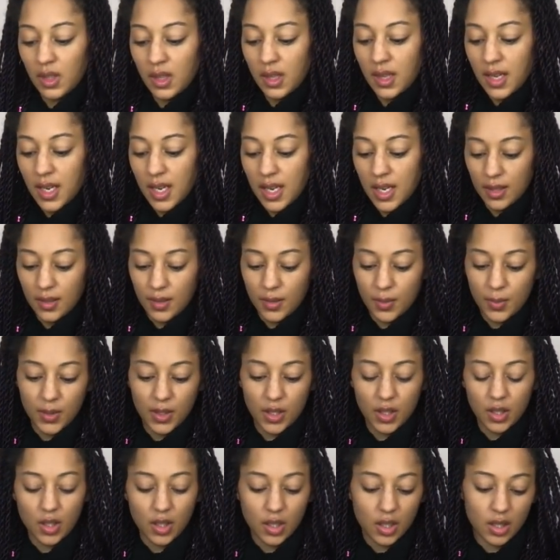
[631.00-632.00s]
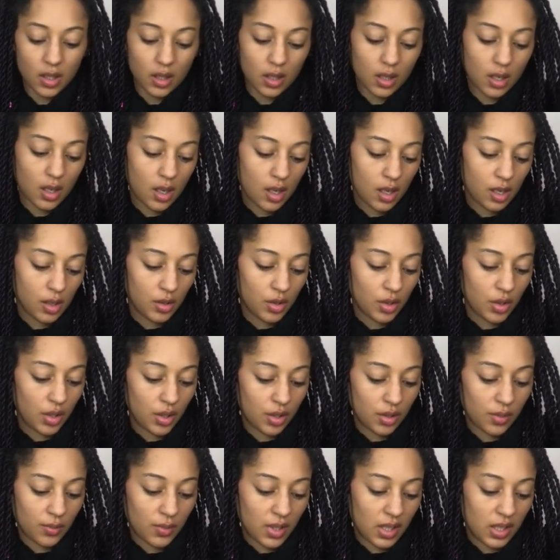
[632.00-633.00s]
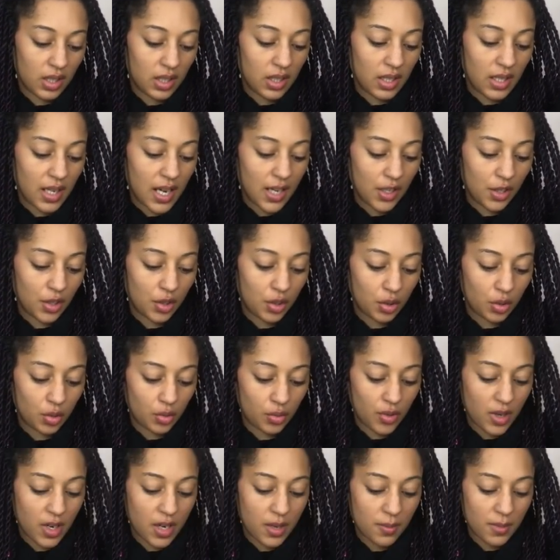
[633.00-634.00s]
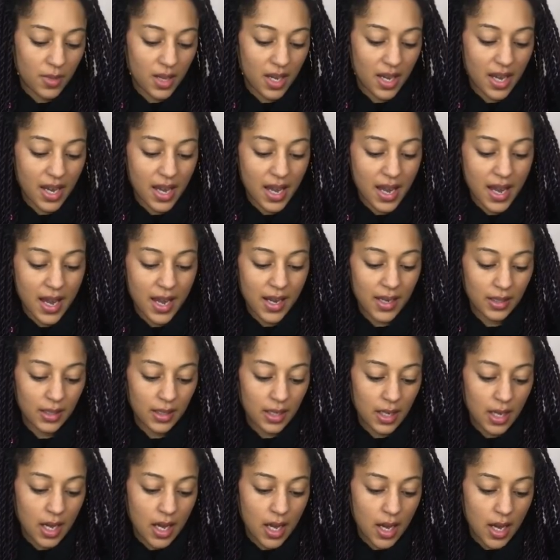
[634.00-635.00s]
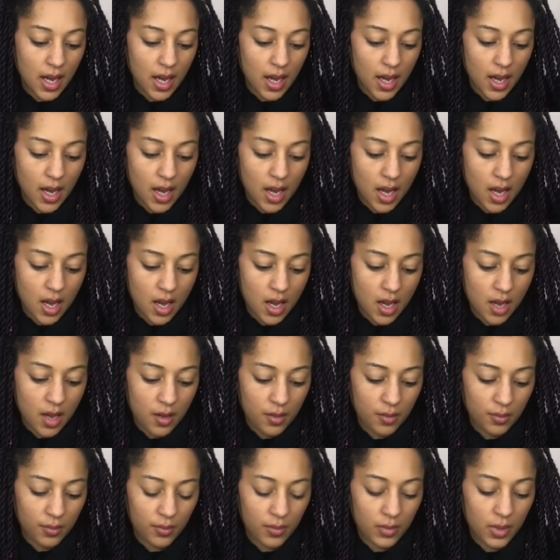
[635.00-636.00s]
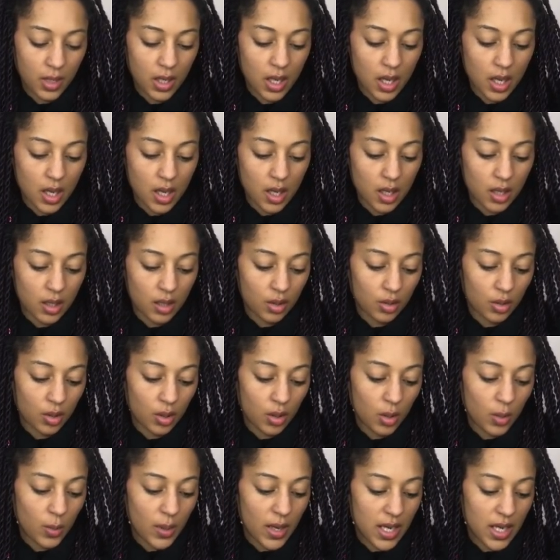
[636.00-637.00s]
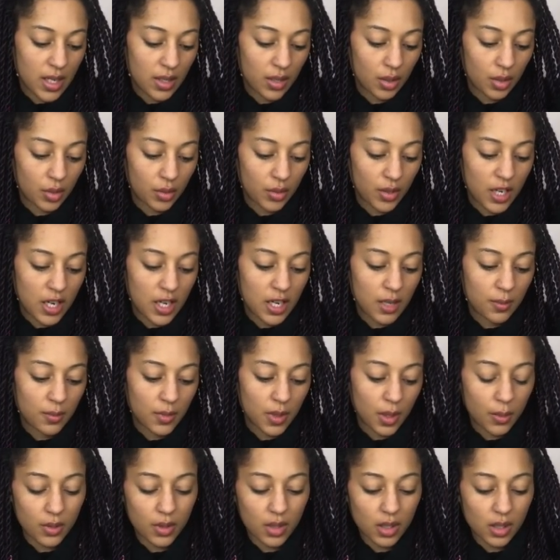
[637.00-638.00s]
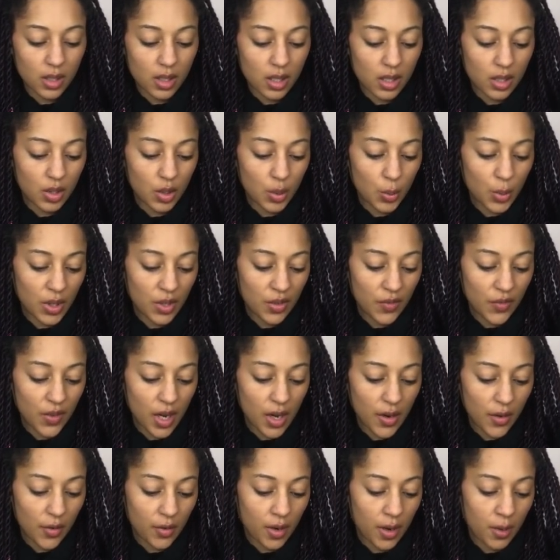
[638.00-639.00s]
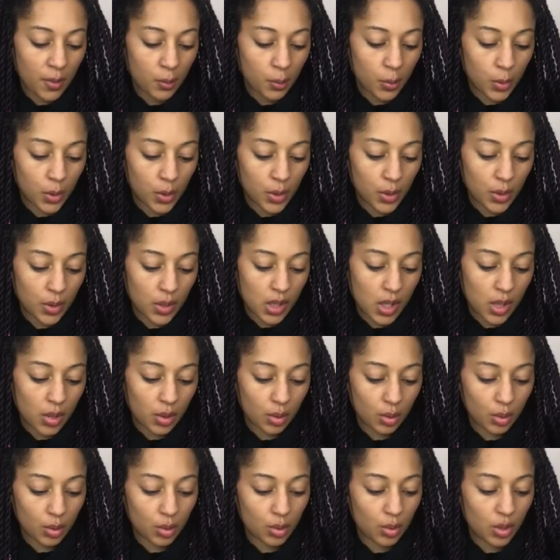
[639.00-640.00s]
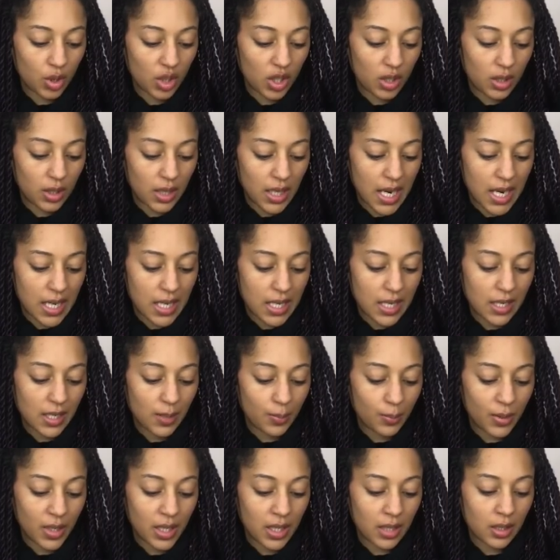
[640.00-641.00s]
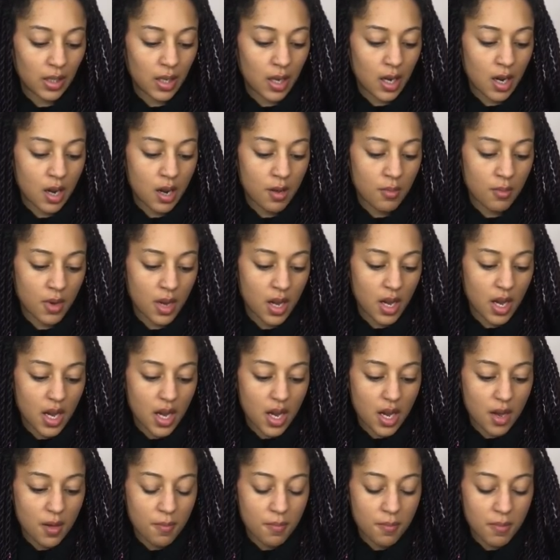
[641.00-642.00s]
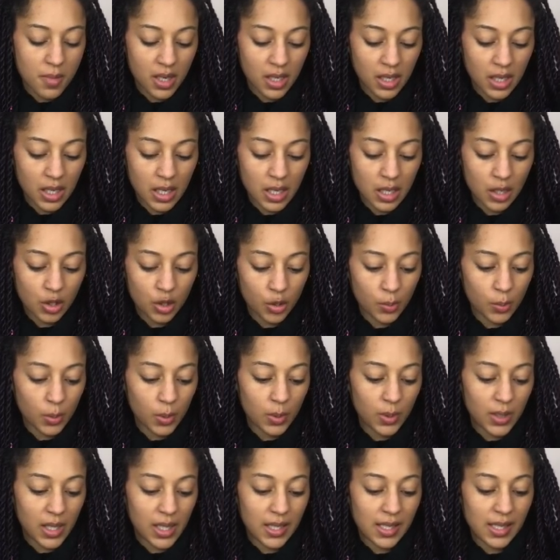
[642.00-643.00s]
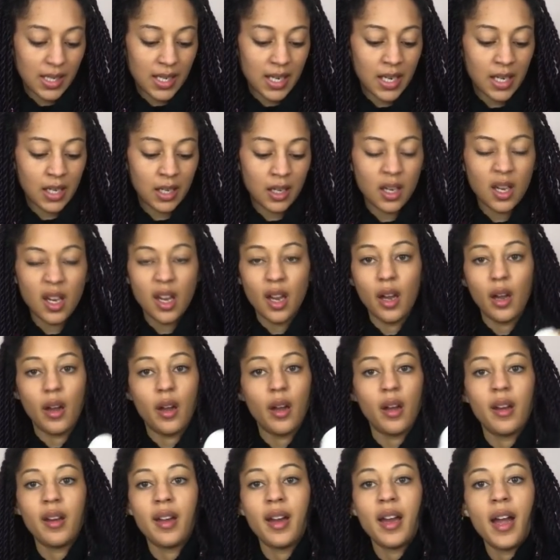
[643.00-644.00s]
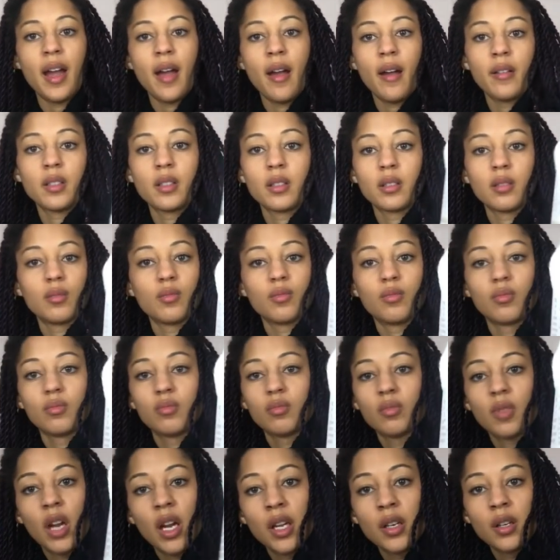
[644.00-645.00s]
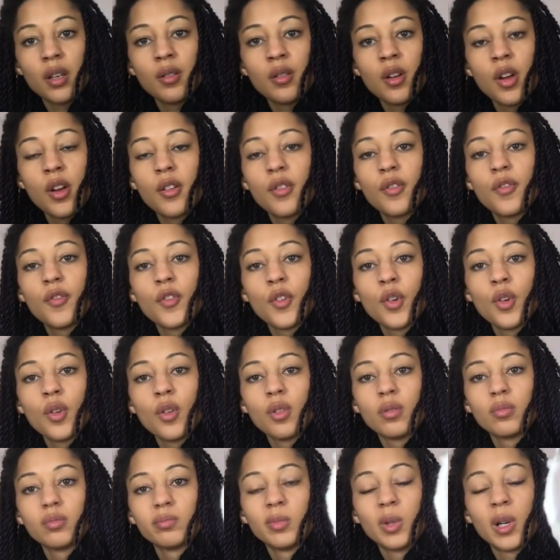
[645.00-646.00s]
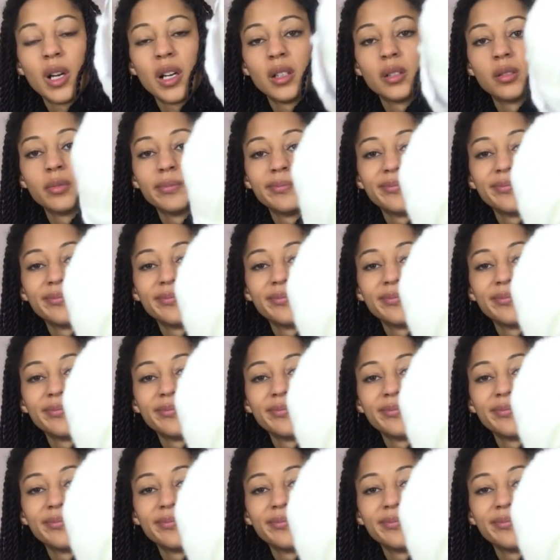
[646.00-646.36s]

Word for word: this which is just some stash cream that I had um, the colorway is cream there were, it's 25 gram balls and it's called Teddy Springtime mini double knitting and I had I don't know four well